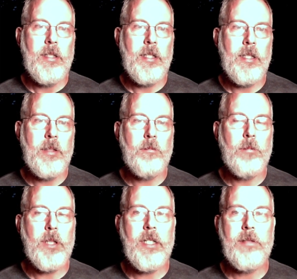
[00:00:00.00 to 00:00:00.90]
uh,
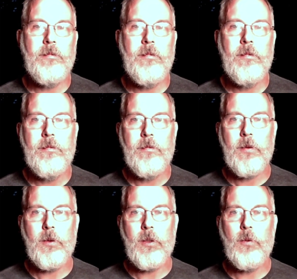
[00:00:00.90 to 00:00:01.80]
blood
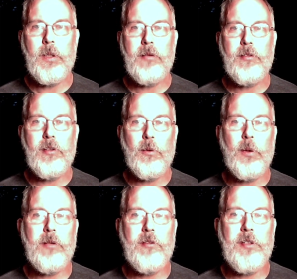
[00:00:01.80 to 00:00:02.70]
or whatever,
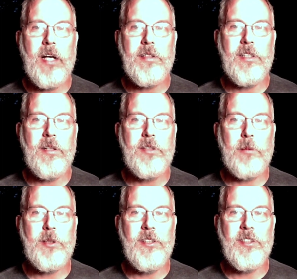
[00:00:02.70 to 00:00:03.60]
whatever that
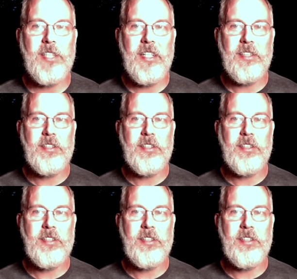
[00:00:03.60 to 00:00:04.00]
substance is